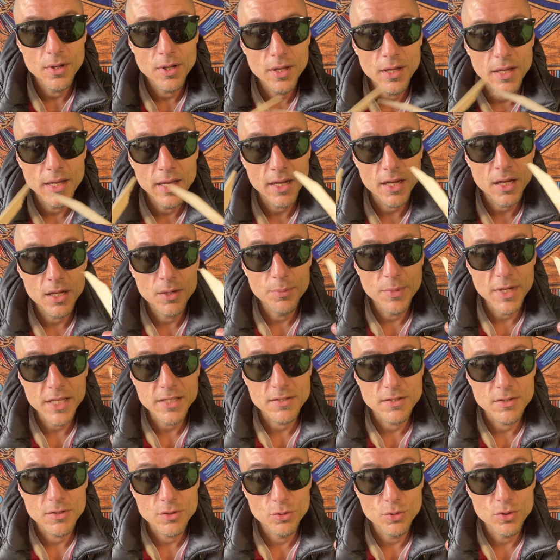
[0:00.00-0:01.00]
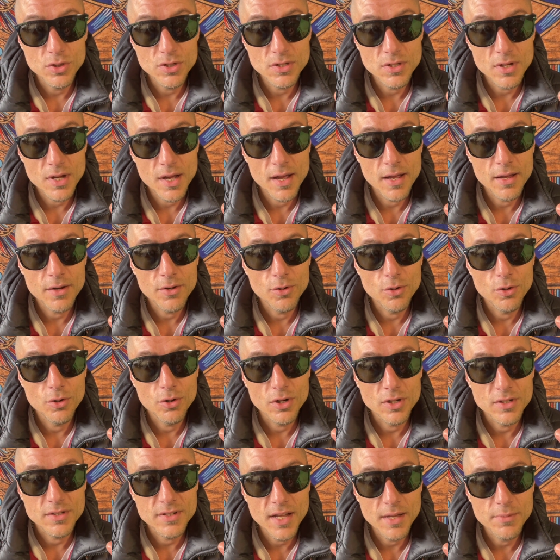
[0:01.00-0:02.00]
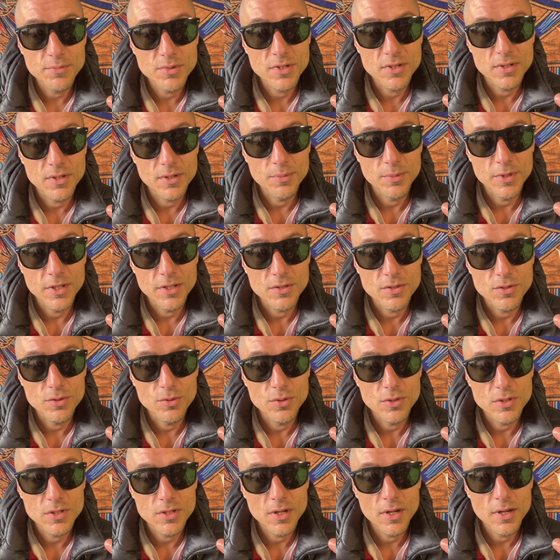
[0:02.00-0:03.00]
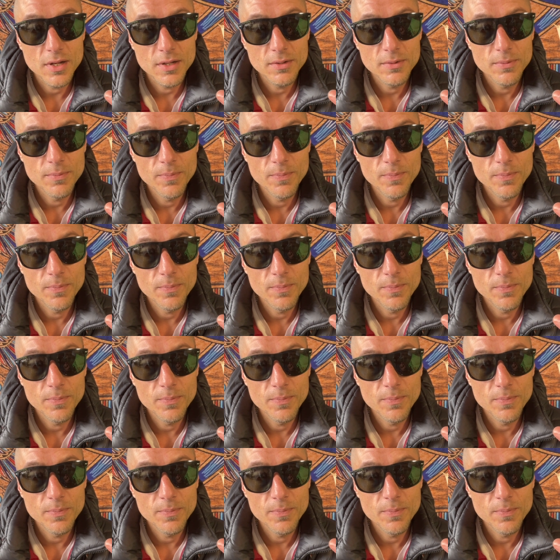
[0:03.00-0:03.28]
It commits suicide or attempts to commit suicide.